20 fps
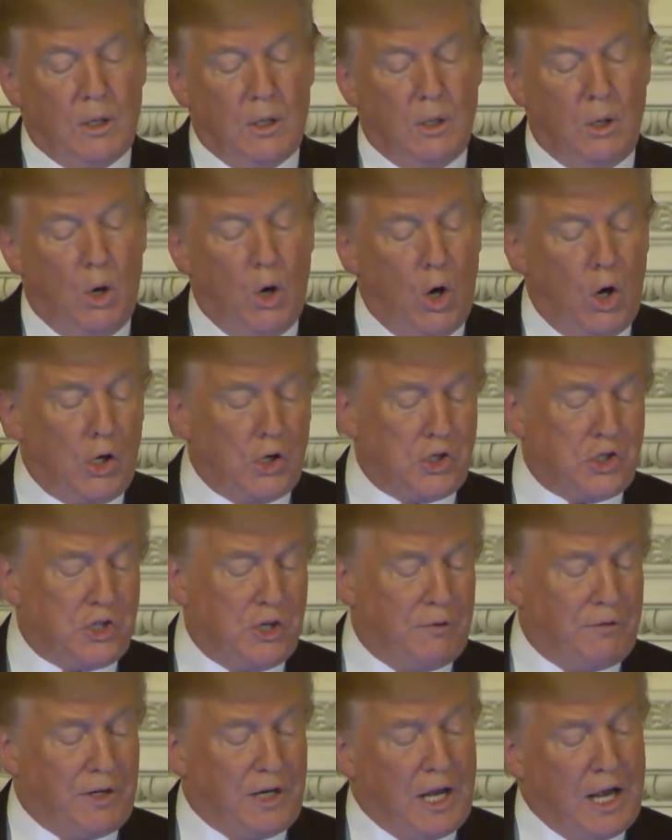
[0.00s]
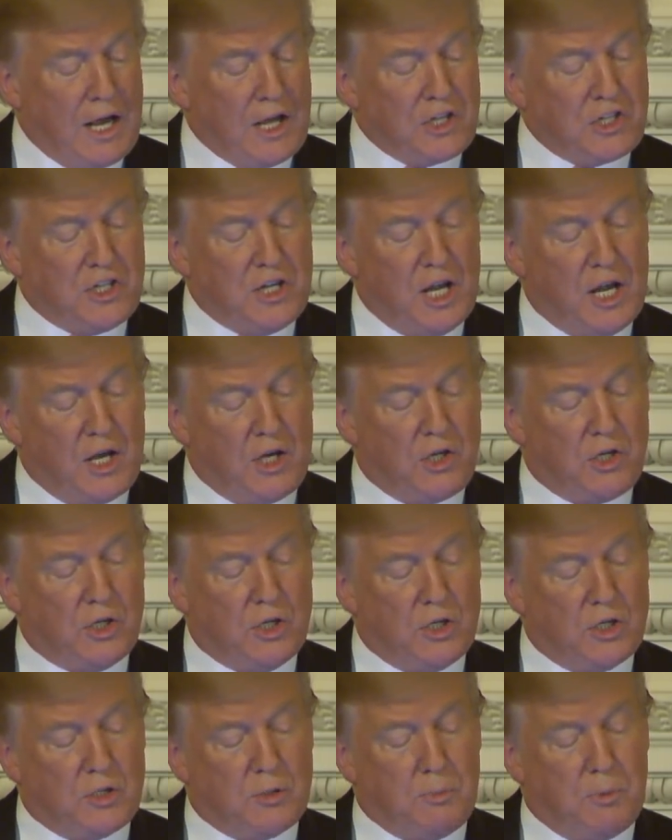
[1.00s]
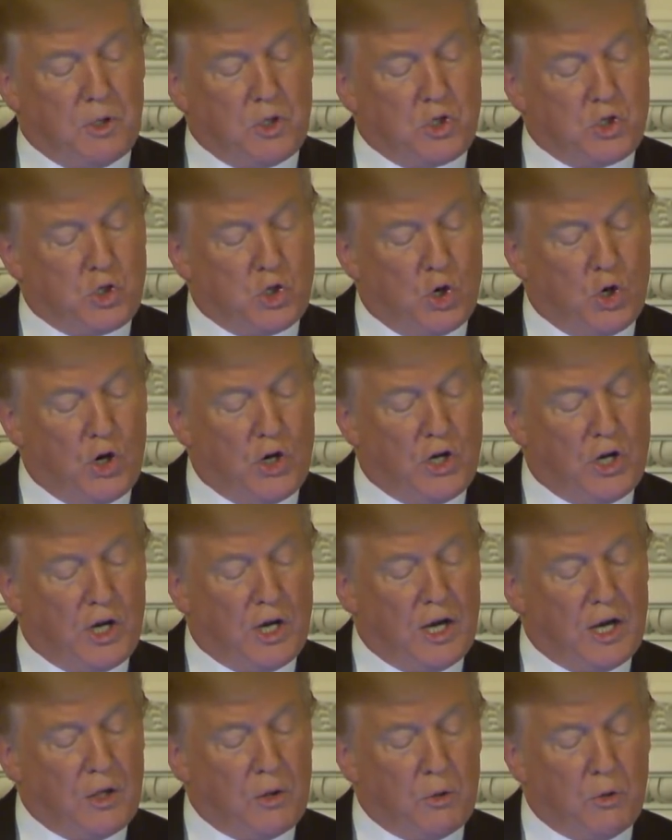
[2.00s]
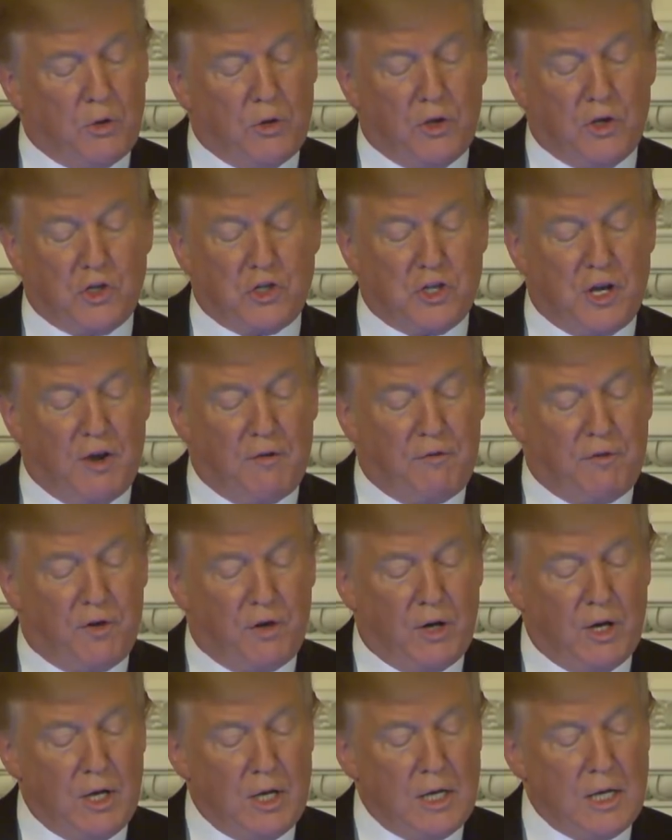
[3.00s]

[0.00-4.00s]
All civilized nations must join together in this effort.